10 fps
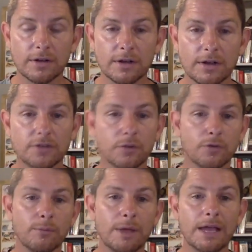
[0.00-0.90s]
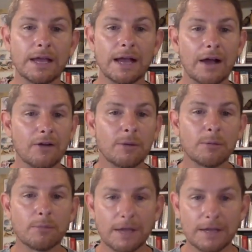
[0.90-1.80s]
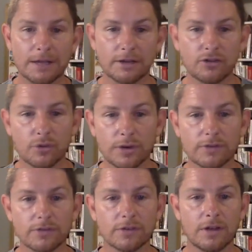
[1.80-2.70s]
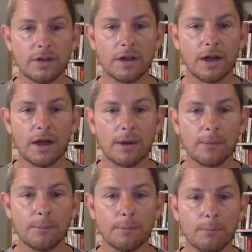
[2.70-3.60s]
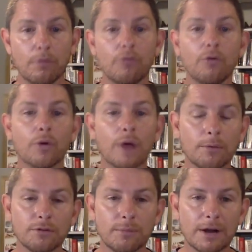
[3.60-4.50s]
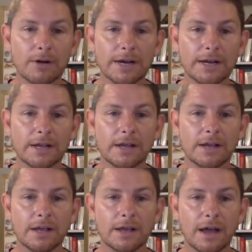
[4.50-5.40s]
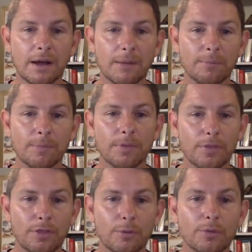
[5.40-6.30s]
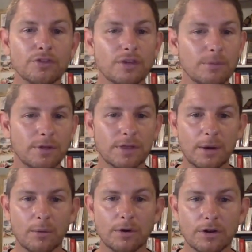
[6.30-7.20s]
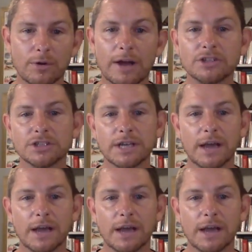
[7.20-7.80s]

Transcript: And so for me, I remember making a choice um, before I was married, um, there was something that I wanted to do. Actually, I